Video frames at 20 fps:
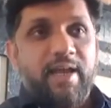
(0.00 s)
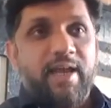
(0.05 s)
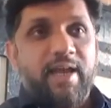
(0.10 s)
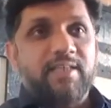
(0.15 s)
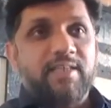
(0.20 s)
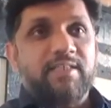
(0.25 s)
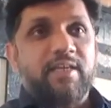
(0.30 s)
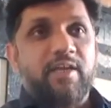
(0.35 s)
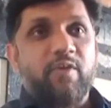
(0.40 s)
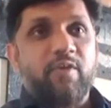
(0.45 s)

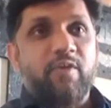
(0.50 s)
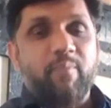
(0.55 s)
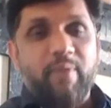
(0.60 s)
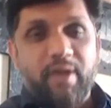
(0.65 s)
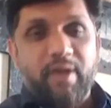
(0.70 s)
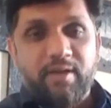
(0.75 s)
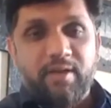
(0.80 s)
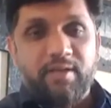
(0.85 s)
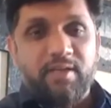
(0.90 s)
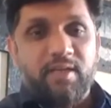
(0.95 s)
as a
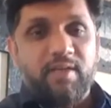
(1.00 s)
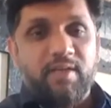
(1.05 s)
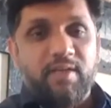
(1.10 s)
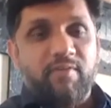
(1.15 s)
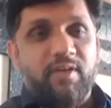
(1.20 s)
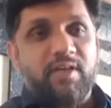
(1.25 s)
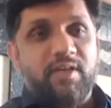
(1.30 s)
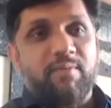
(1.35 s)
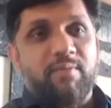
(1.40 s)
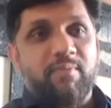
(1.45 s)
humanity,
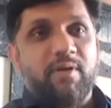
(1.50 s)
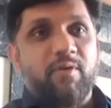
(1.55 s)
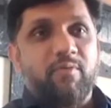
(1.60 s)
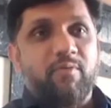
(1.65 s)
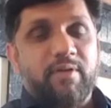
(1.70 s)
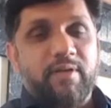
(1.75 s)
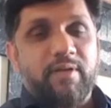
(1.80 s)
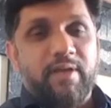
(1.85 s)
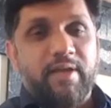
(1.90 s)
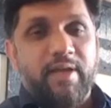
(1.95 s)
we come out
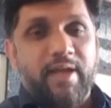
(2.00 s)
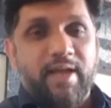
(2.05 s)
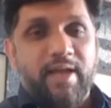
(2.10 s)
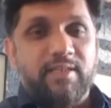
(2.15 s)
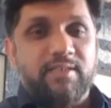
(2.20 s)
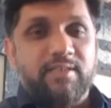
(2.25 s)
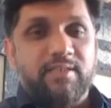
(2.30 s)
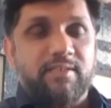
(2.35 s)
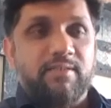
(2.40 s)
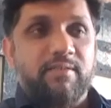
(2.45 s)

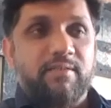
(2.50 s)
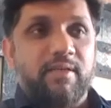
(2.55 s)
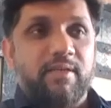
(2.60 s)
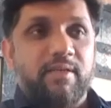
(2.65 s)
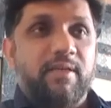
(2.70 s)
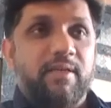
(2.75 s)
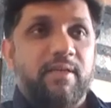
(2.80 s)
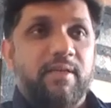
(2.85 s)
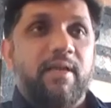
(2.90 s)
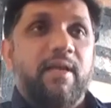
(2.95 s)
as
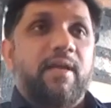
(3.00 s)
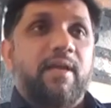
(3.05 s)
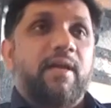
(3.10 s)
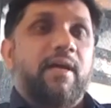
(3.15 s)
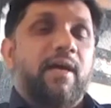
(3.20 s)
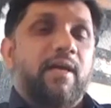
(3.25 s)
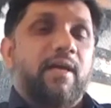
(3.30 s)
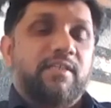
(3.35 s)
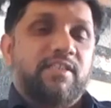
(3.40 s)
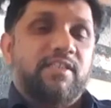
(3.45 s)

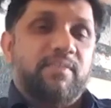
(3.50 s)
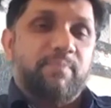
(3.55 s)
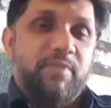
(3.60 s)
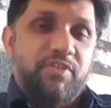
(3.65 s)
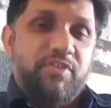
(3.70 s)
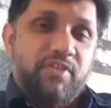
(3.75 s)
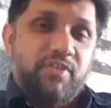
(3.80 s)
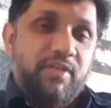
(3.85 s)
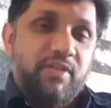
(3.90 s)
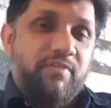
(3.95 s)
a
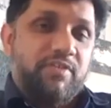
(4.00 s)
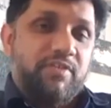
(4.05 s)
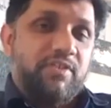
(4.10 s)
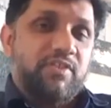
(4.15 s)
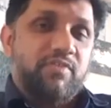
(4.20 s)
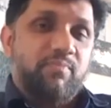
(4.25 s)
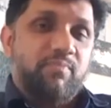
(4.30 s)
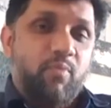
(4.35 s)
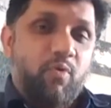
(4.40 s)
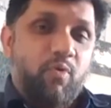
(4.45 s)
species which
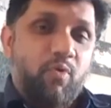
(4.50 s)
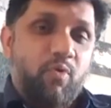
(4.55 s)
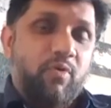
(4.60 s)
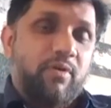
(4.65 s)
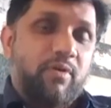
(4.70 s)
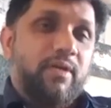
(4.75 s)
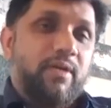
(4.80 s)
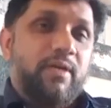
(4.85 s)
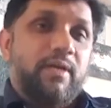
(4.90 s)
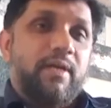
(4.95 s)
is
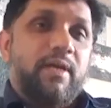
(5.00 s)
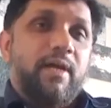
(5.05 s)
more